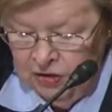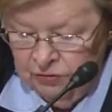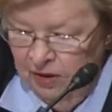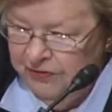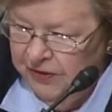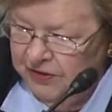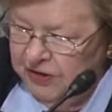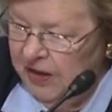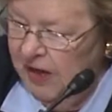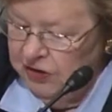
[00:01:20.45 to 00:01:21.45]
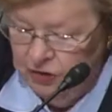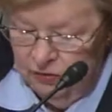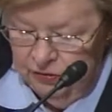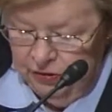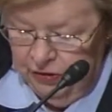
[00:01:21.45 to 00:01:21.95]
strengthens
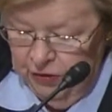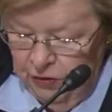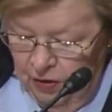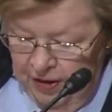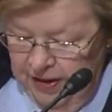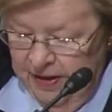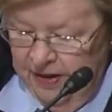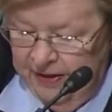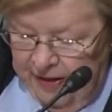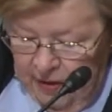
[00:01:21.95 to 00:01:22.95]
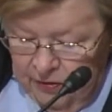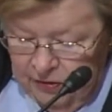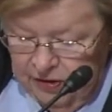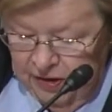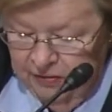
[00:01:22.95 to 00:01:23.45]
national security and
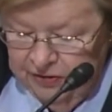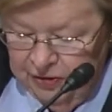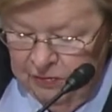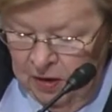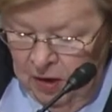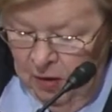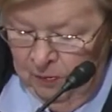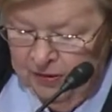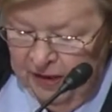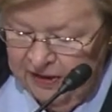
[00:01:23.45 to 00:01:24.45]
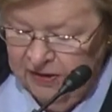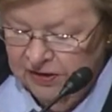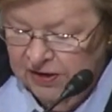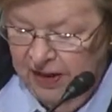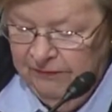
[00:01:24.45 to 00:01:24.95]
counterterrorism, protects
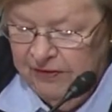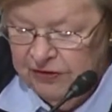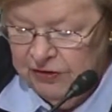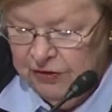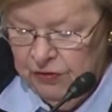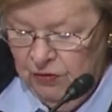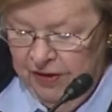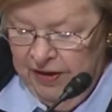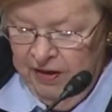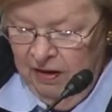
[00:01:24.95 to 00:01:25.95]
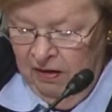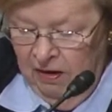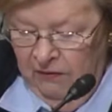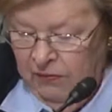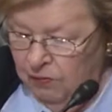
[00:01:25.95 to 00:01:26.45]
the safety and security
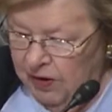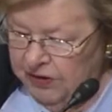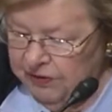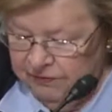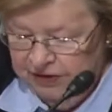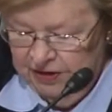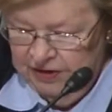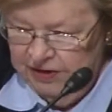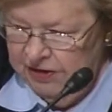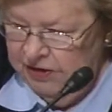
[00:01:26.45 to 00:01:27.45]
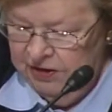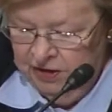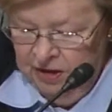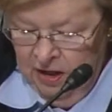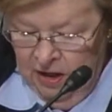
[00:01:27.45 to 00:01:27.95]
of the rights of
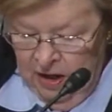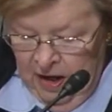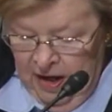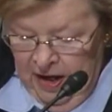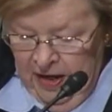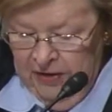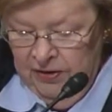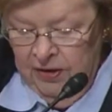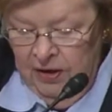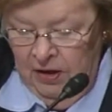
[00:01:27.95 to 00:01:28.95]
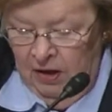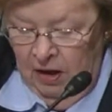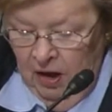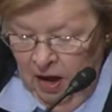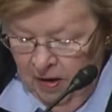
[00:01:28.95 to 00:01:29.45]
citizens, and
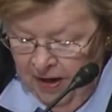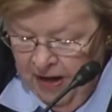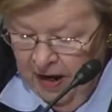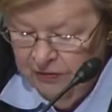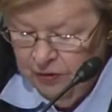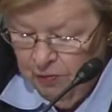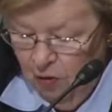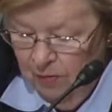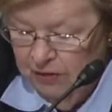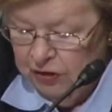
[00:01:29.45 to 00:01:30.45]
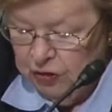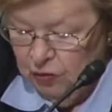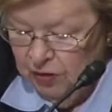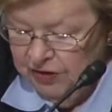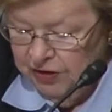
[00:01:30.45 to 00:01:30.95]
how the department
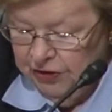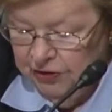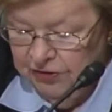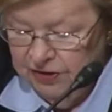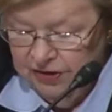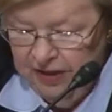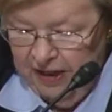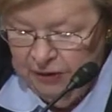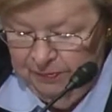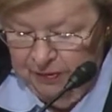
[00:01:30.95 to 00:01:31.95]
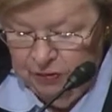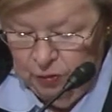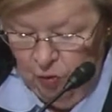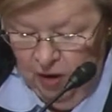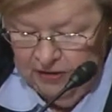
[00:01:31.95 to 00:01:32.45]
ensures it uses
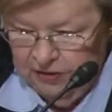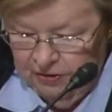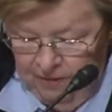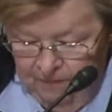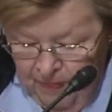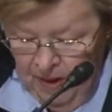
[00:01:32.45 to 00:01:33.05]
taxpayers wisely.